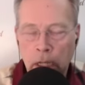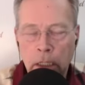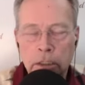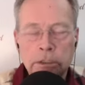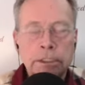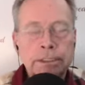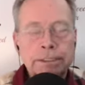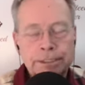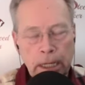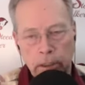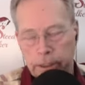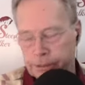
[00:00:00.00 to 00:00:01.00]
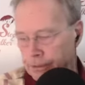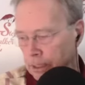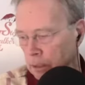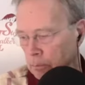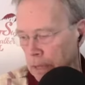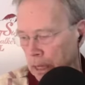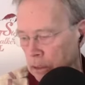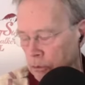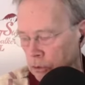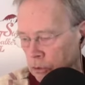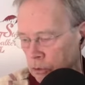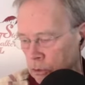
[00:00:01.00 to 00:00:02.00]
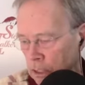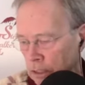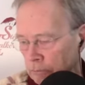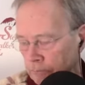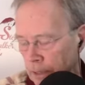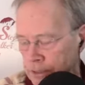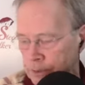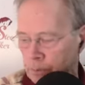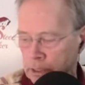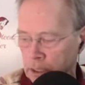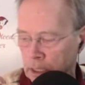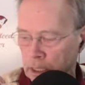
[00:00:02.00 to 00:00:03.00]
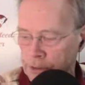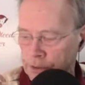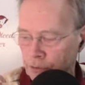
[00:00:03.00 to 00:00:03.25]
uh, to tell us about your investment uh,